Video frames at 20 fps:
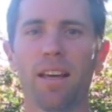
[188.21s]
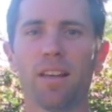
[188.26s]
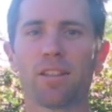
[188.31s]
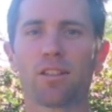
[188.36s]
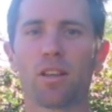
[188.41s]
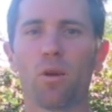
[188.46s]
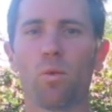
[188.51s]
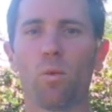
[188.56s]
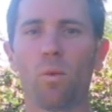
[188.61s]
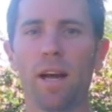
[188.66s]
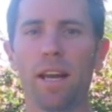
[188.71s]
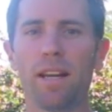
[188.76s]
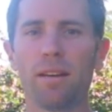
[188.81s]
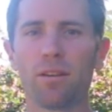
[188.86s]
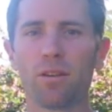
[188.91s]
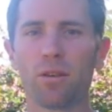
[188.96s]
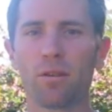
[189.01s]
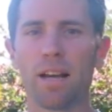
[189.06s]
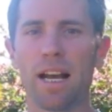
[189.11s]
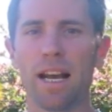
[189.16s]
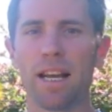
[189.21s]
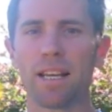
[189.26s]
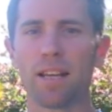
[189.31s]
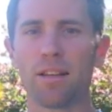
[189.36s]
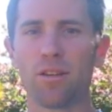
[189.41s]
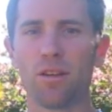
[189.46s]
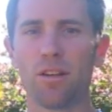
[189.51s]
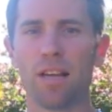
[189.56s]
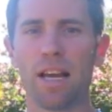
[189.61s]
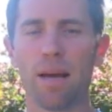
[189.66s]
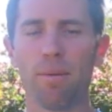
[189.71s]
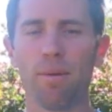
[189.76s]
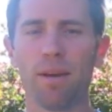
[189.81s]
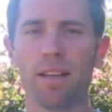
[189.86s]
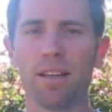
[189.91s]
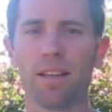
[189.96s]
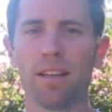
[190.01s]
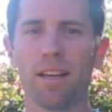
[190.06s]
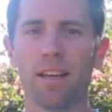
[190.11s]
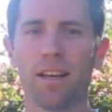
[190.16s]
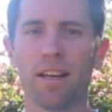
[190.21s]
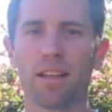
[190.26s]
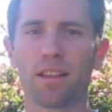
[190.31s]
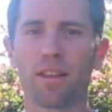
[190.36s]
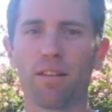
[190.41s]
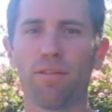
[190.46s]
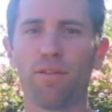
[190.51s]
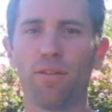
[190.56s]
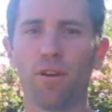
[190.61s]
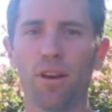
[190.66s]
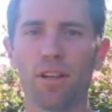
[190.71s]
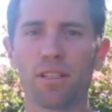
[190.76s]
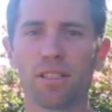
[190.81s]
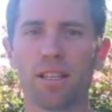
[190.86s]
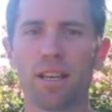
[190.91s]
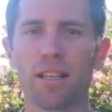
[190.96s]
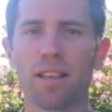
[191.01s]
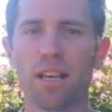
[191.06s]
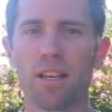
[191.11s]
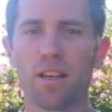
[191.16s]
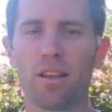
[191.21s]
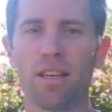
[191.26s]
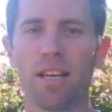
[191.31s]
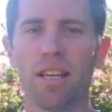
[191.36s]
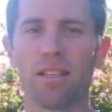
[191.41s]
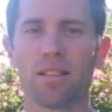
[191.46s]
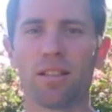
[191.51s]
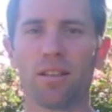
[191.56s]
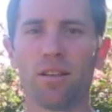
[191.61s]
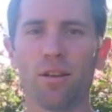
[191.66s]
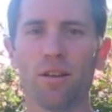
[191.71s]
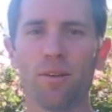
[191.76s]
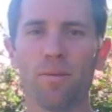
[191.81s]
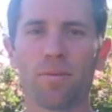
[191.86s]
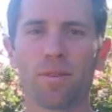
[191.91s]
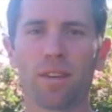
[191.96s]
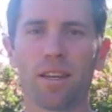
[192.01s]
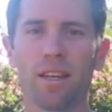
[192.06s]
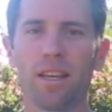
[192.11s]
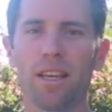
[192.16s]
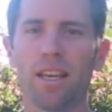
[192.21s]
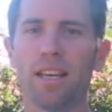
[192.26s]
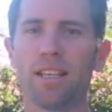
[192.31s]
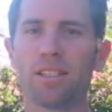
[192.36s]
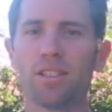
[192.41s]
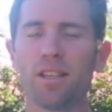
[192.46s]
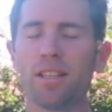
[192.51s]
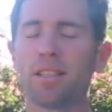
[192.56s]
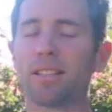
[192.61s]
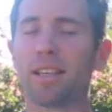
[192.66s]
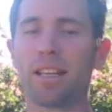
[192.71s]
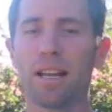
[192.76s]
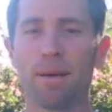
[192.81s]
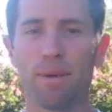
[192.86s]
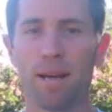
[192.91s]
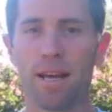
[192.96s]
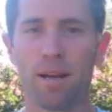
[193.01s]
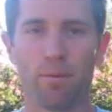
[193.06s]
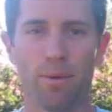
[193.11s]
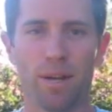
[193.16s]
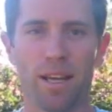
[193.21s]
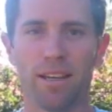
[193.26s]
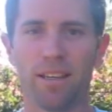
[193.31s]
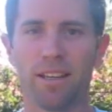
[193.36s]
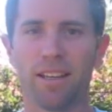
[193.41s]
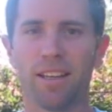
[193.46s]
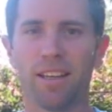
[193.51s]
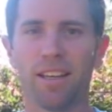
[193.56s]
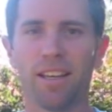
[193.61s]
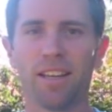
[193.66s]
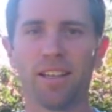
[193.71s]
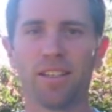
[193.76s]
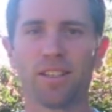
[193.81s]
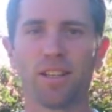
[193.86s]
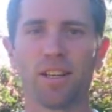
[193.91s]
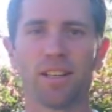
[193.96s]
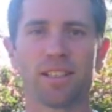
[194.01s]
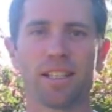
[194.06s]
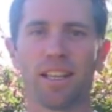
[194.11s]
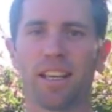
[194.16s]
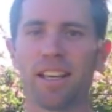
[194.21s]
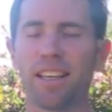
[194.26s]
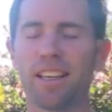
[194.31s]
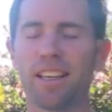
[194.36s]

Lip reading: So when creating a new habit, the first thing that you need to do is just get up out of bed. Just